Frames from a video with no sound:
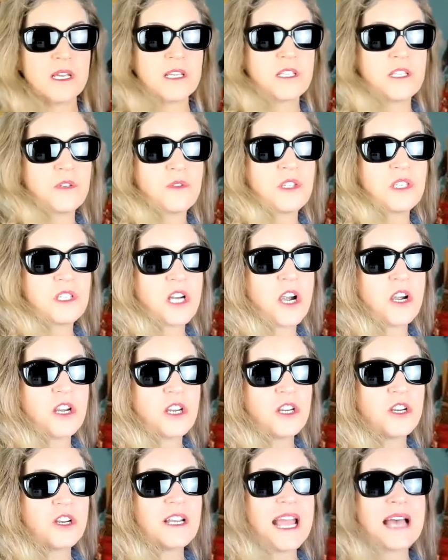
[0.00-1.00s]
So
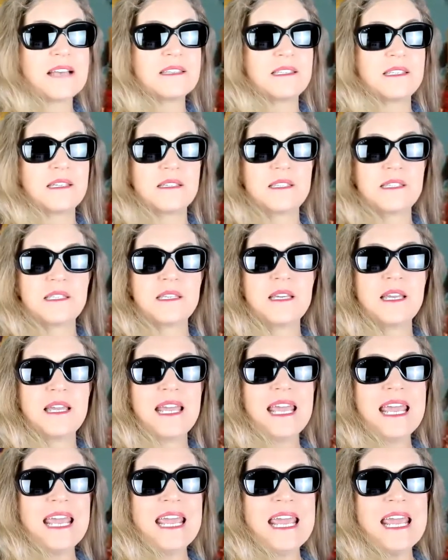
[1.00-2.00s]
start your guesses.
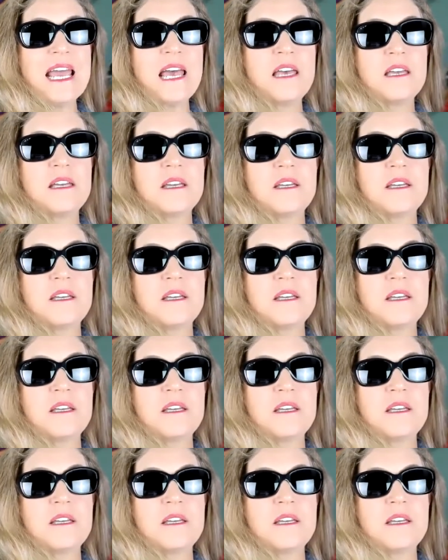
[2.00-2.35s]
I.